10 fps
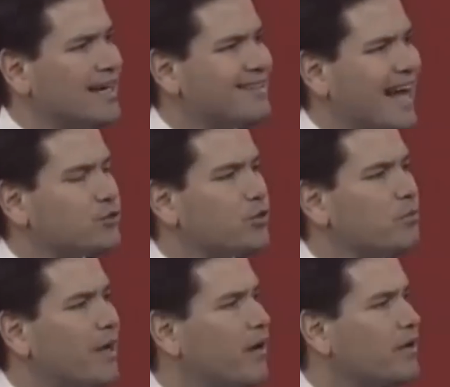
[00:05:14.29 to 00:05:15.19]
that's what
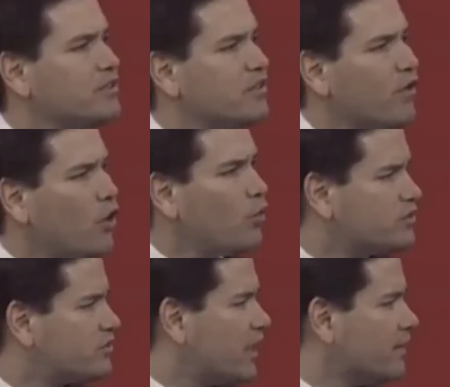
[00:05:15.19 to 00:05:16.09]
Americans have
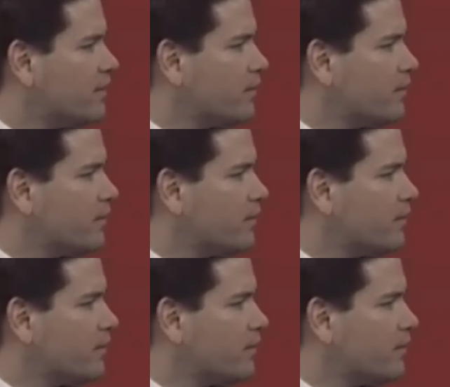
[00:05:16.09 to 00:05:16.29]
always done.